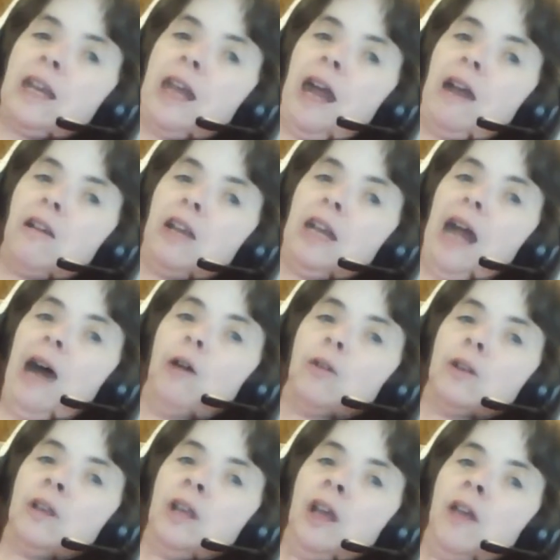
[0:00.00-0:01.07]
they carried
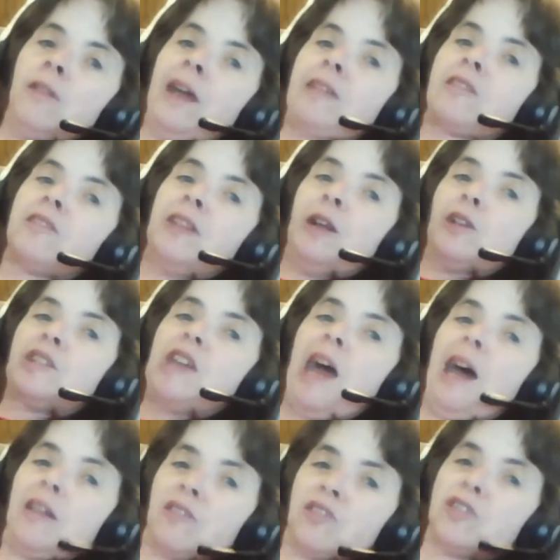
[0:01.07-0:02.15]
out. That's their
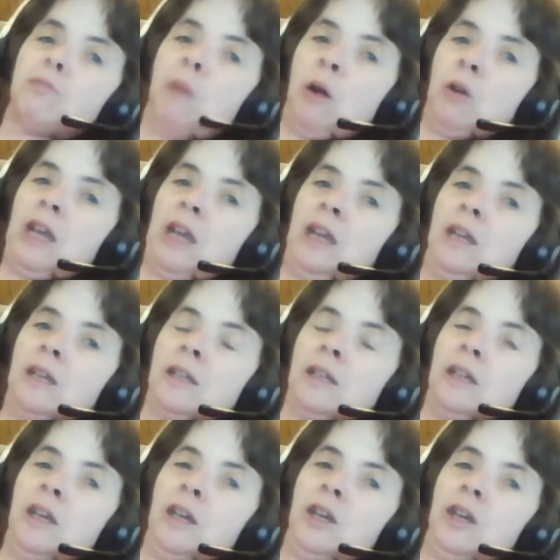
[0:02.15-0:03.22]
testimony
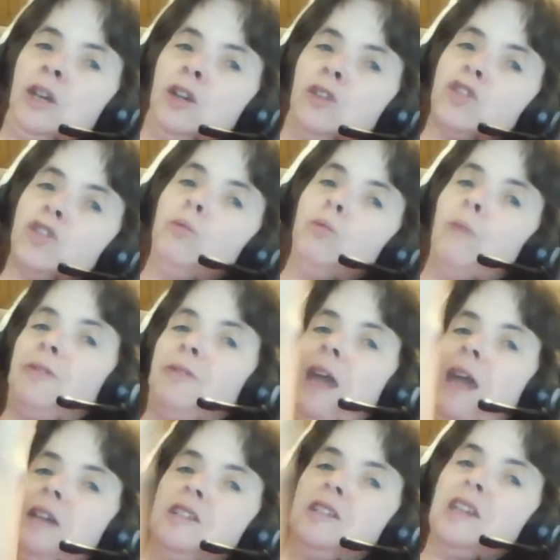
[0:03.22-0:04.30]
to what
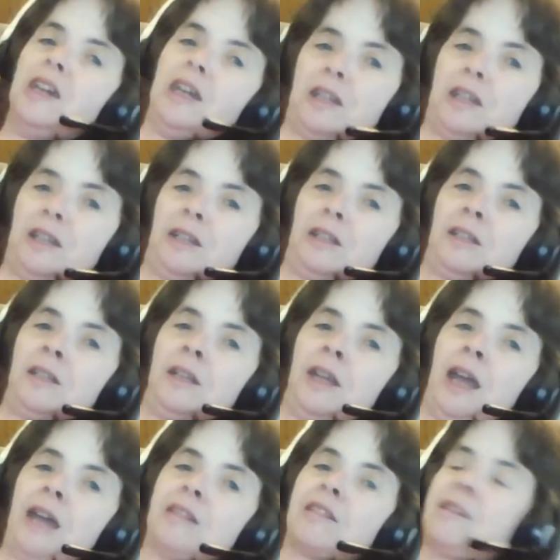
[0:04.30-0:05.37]
they did
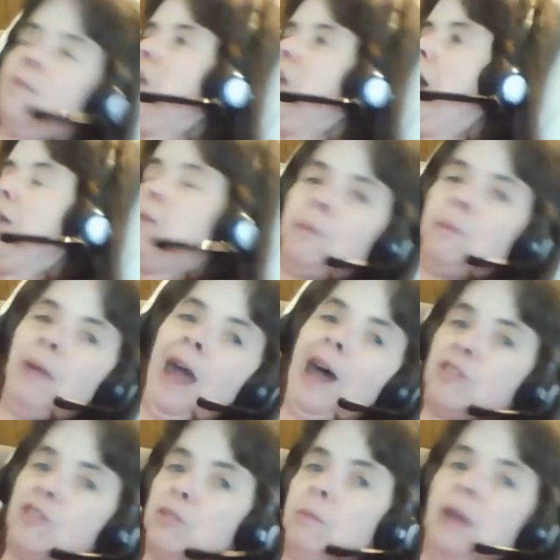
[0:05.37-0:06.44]
at some time in the
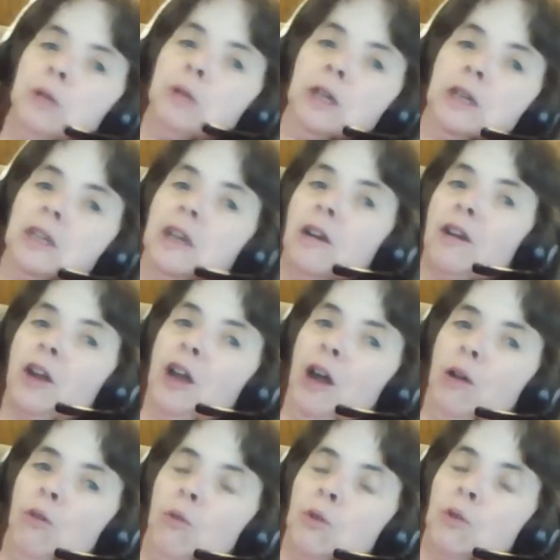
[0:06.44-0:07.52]
past, maybe a year
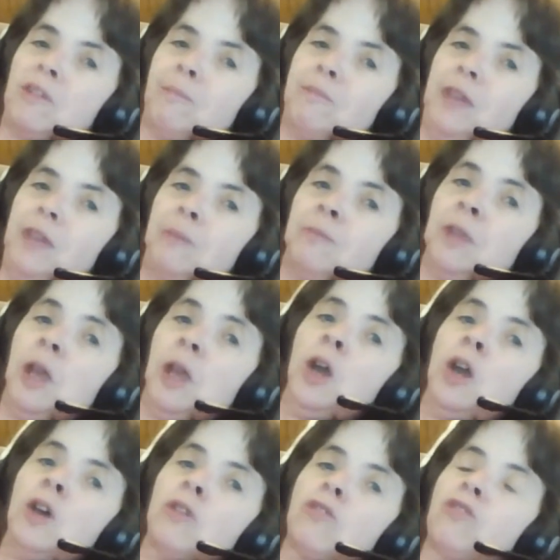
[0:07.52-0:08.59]
ago or something.
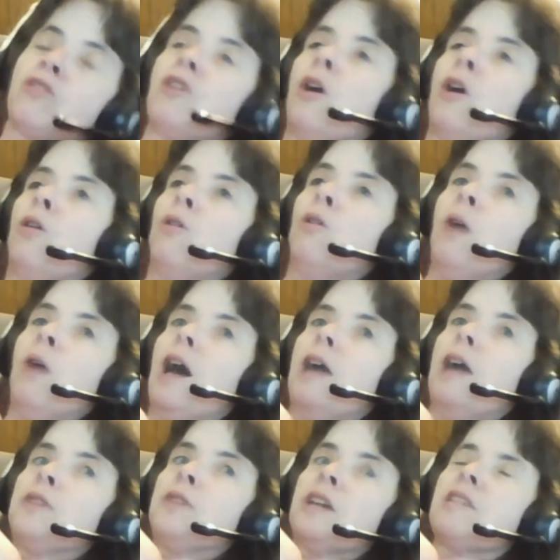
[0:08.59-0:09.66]
So
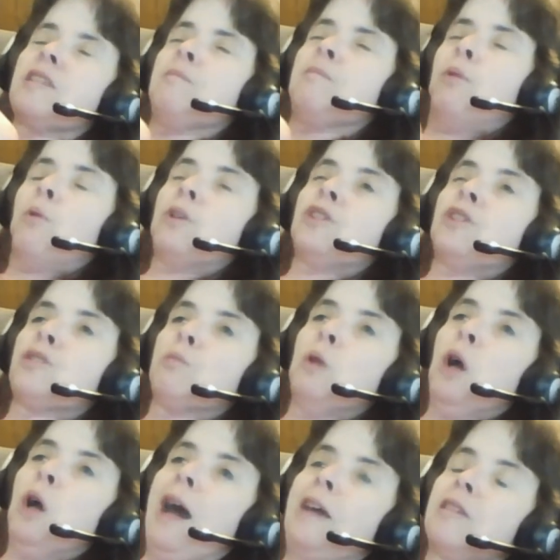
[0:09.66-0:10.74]
I think it's important to
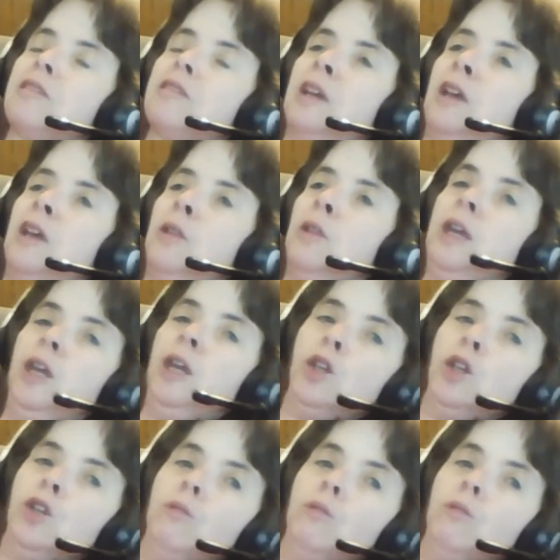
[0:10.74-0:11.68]
realize the